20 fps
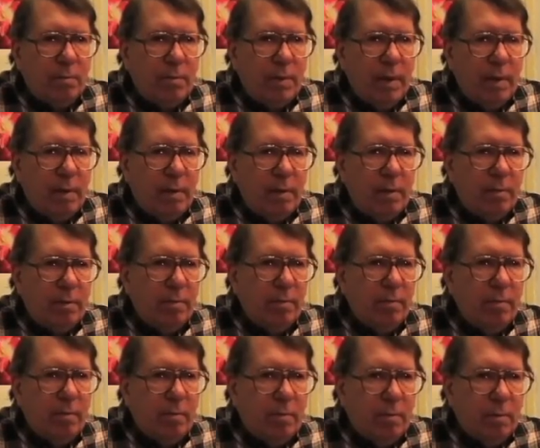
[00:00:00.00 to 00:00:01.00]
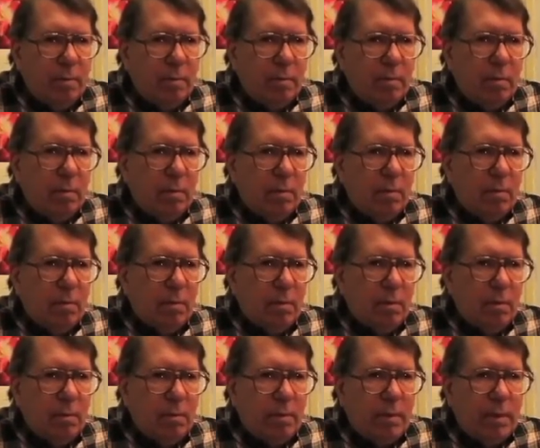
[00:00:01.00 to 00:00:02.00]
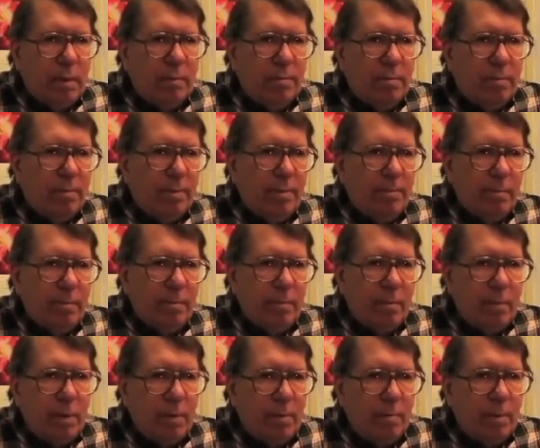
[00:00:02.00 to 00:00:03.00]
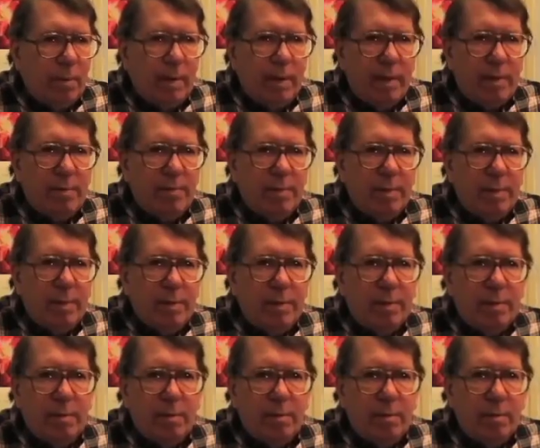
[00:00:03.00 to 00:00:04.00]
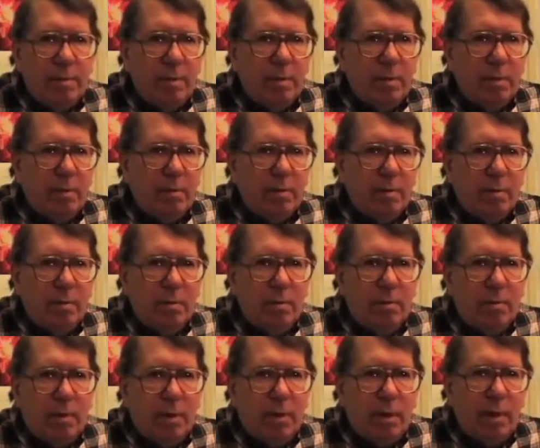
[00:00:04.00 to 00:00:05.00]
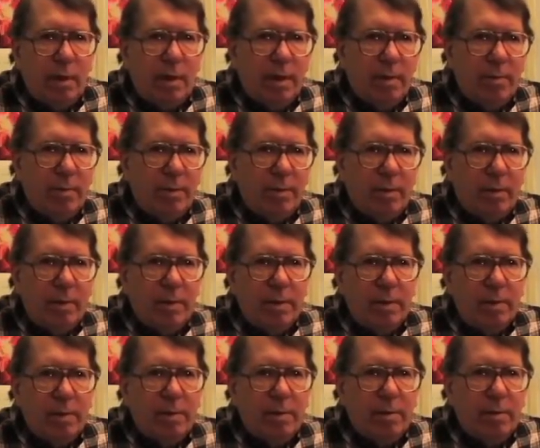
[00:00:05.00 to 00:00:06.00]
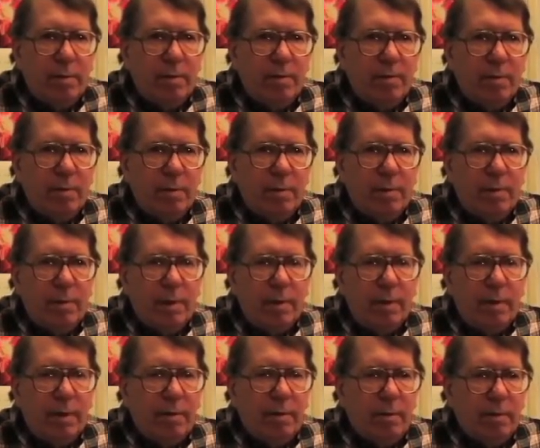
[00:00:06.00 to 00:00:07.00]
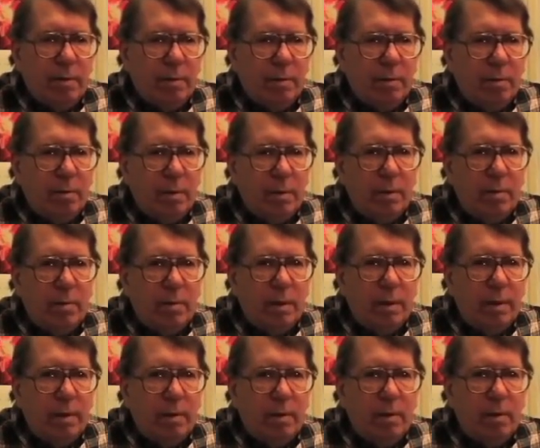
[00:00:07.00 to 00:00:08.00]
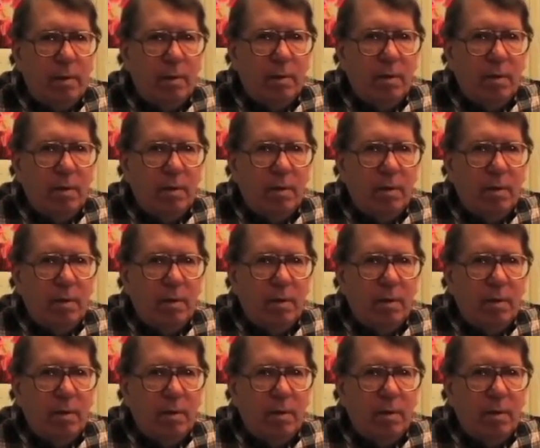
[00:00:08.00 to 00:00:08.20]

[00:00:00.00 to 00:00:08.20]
made the right plasmids and the libraries and so forth. So that took quite a while.